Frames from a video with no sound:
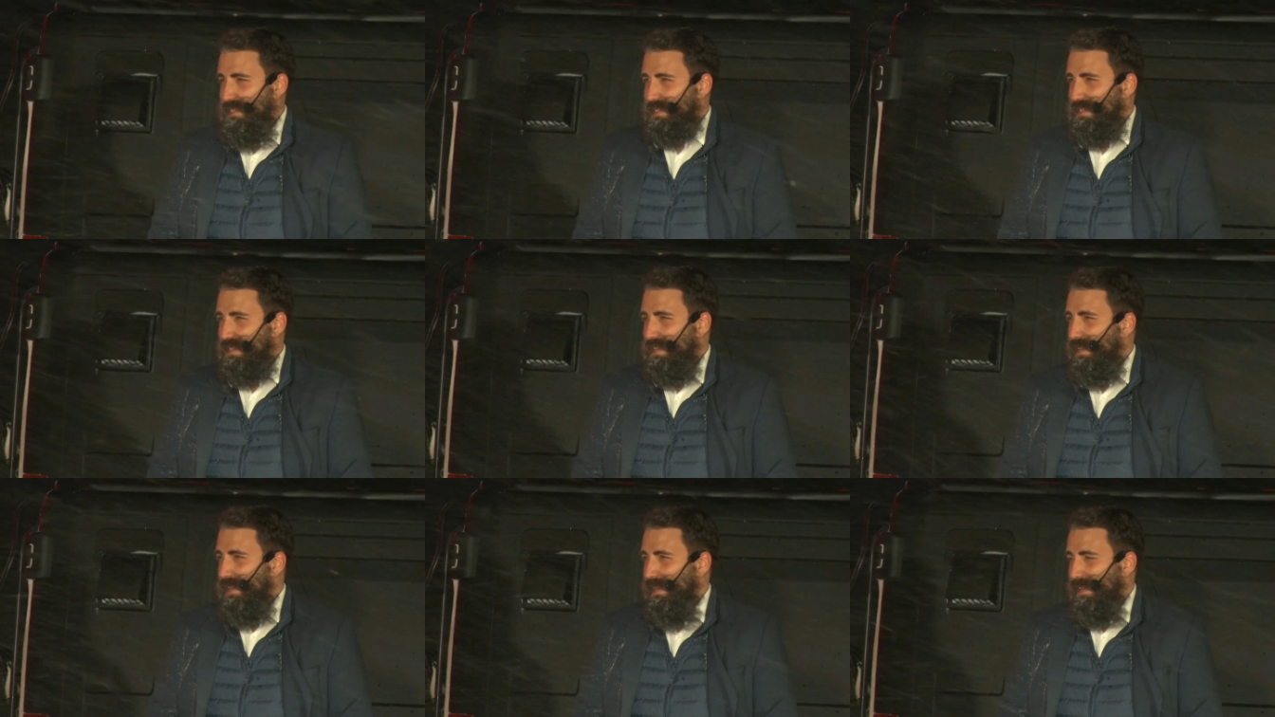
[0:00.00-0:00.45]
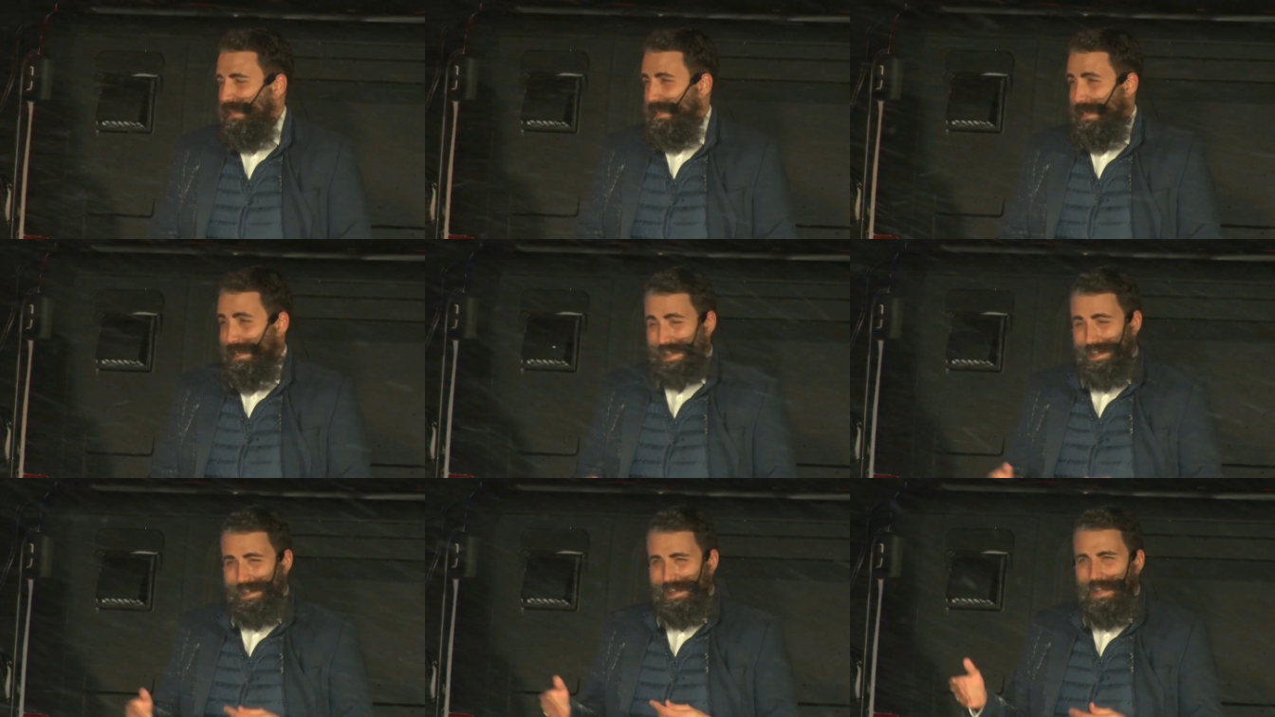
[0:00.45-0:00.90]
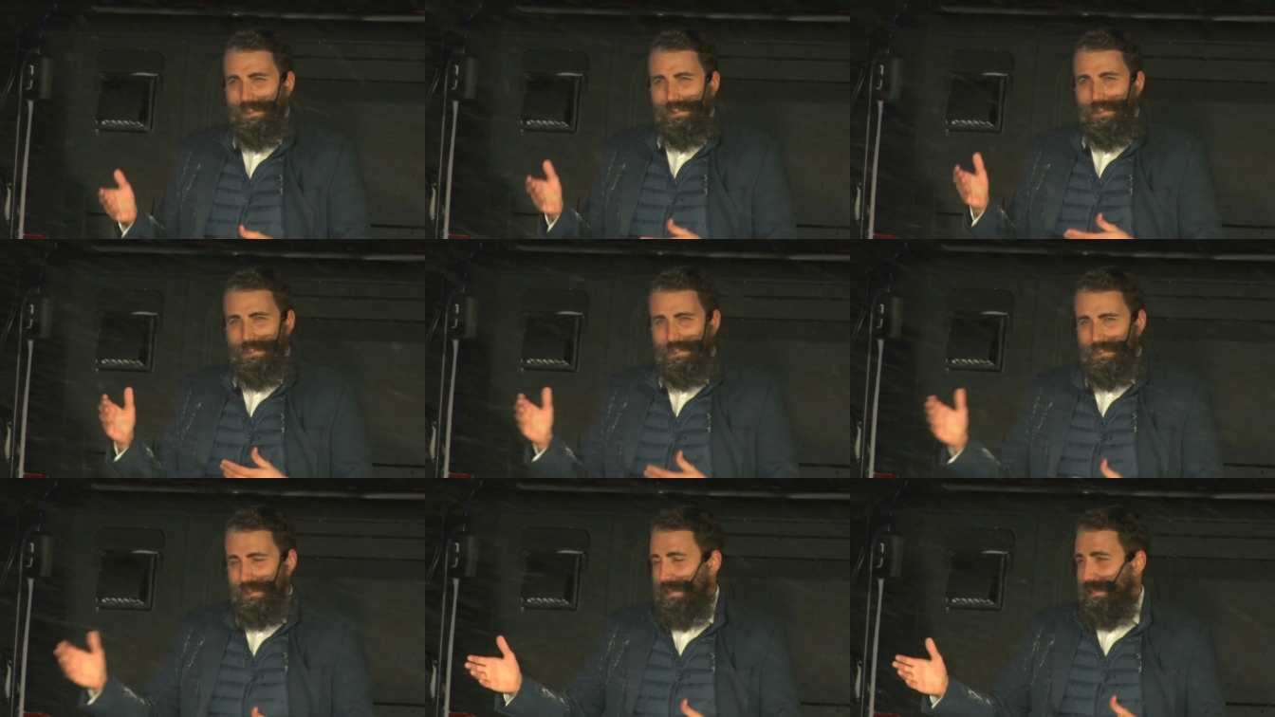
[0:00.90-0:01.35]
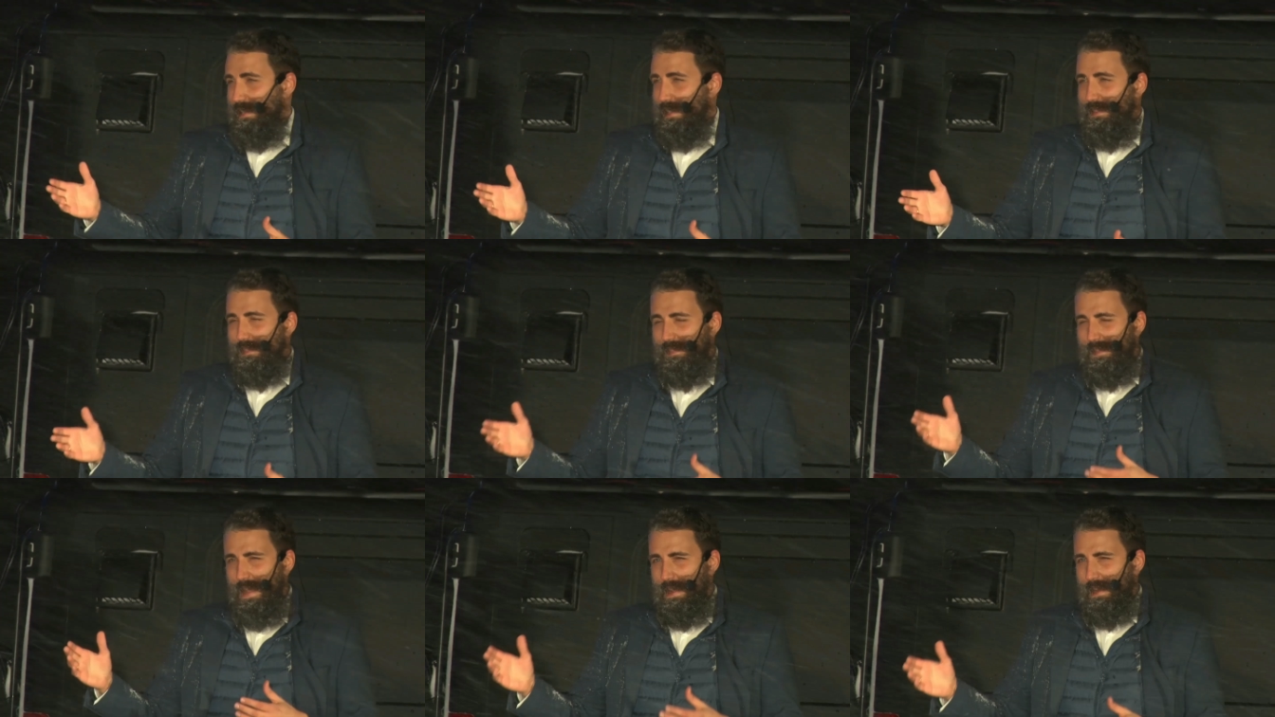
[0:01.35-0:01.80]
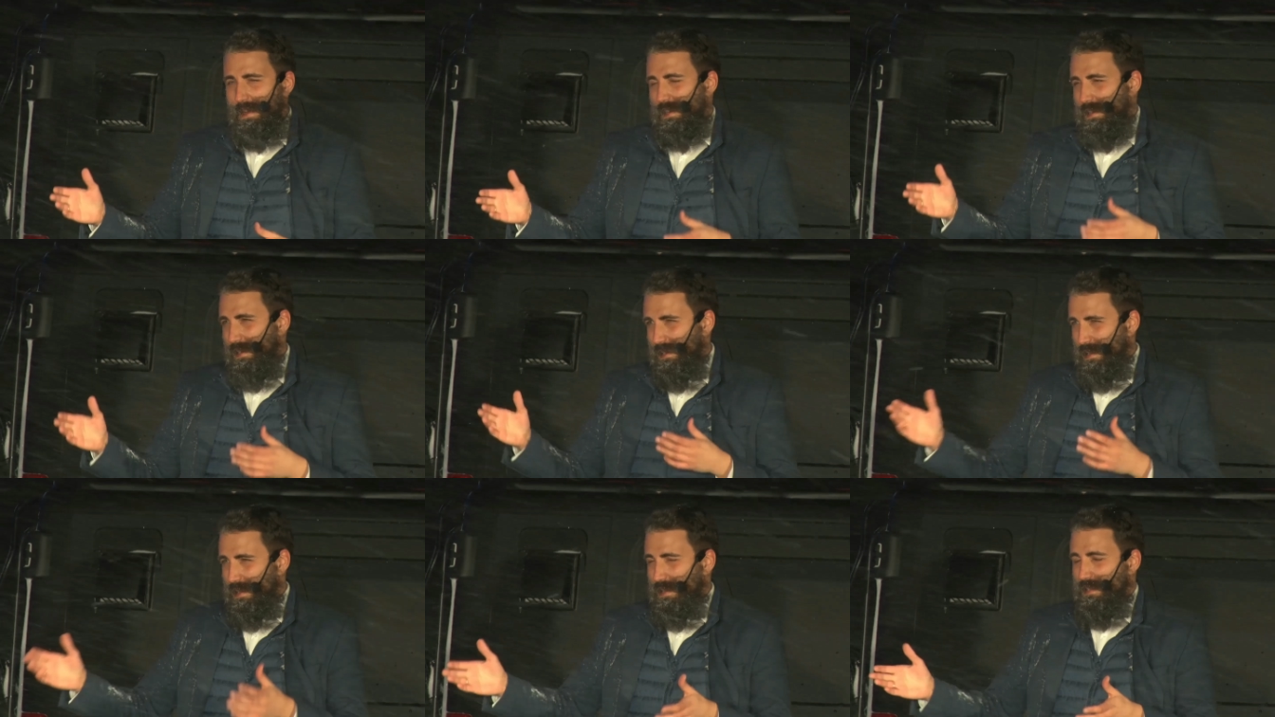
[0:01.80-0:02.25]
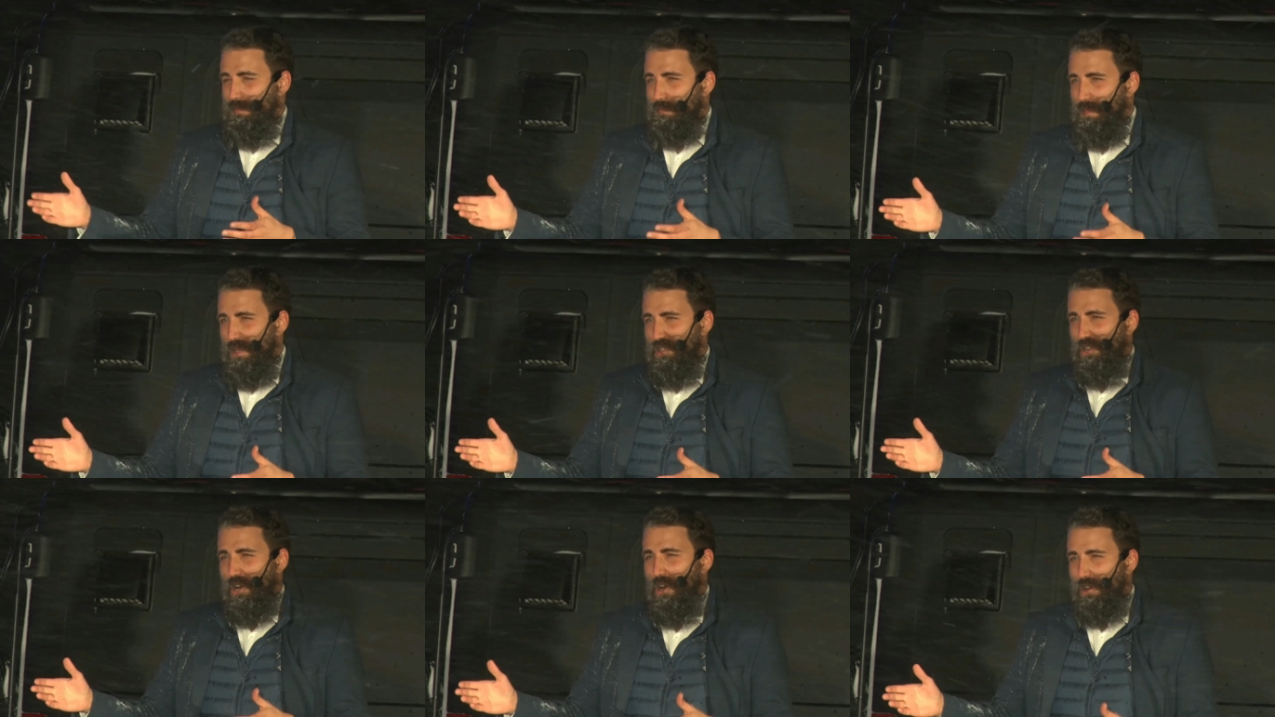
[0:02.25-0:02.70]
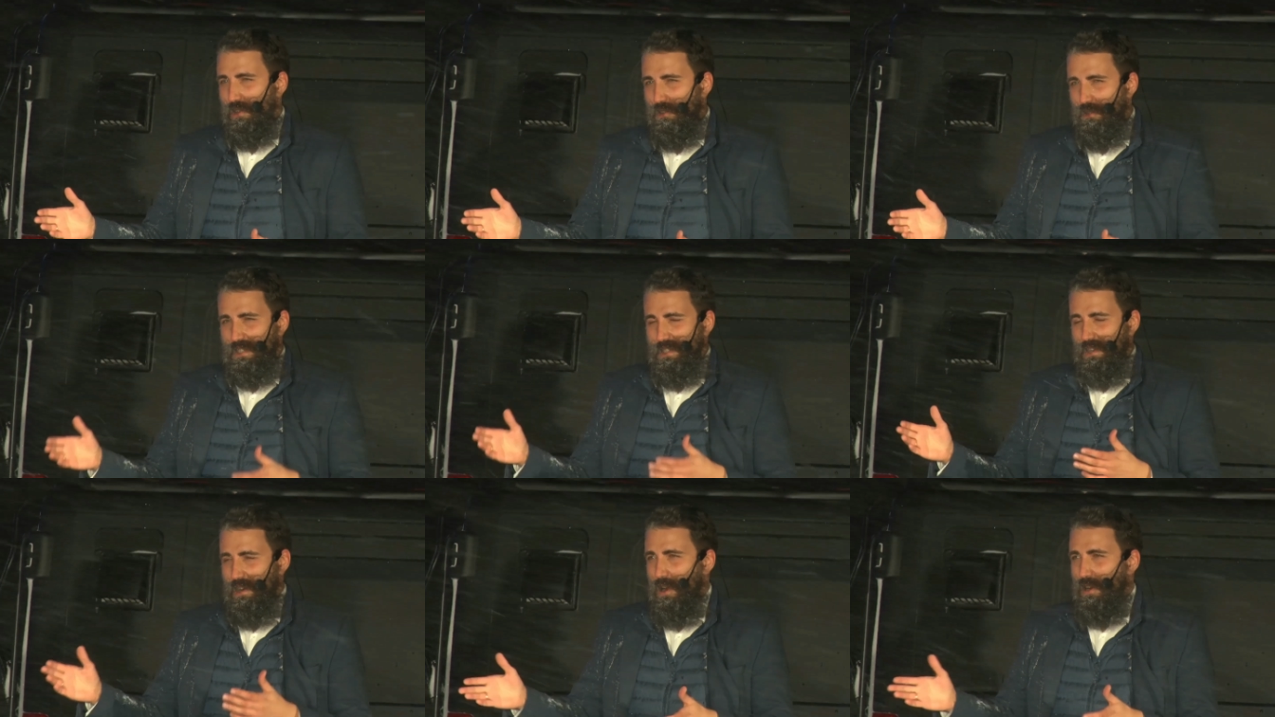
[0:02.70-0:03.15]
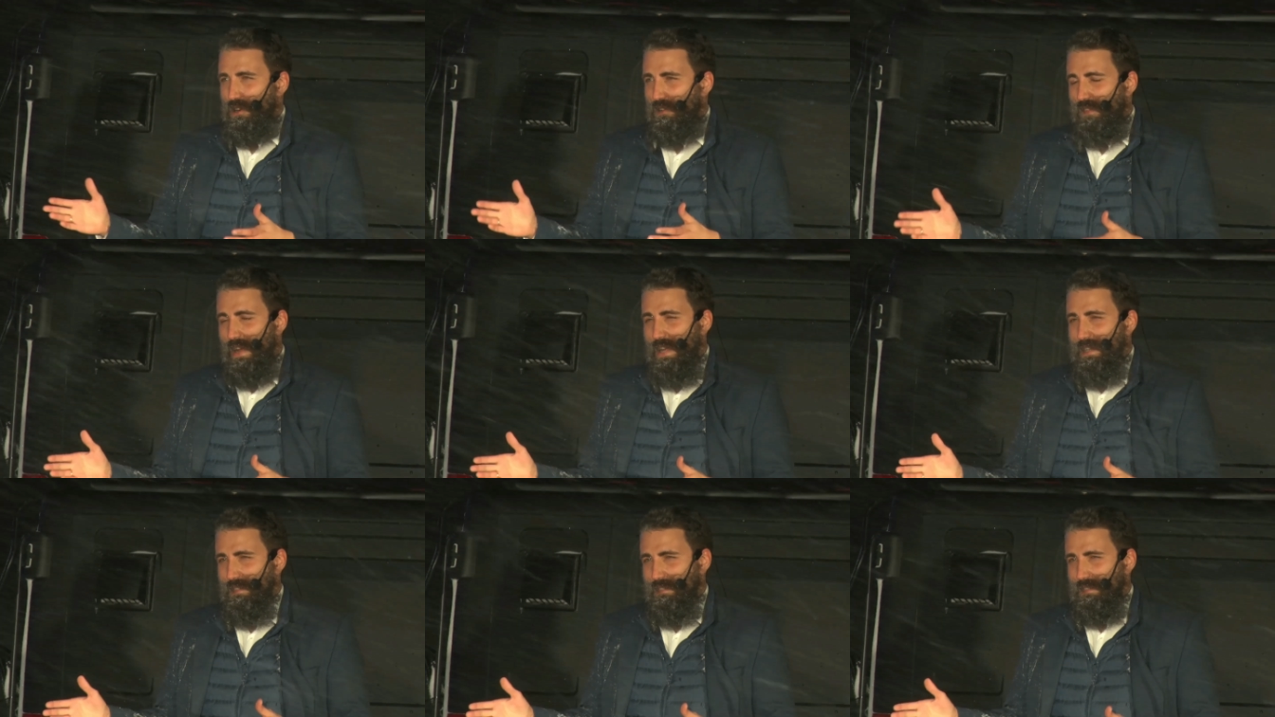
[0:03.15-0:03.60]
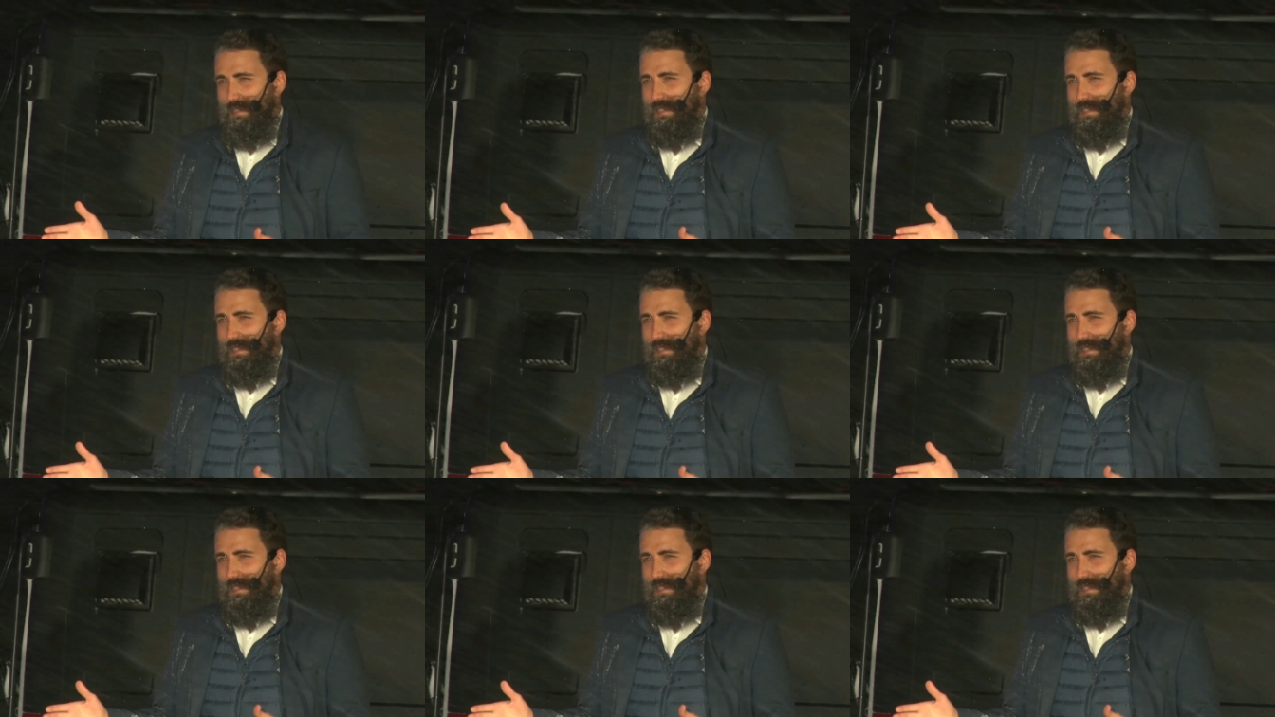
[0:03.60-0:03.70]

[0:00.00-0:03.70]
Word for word: And again, this thing can take as much cargo as a cargo van,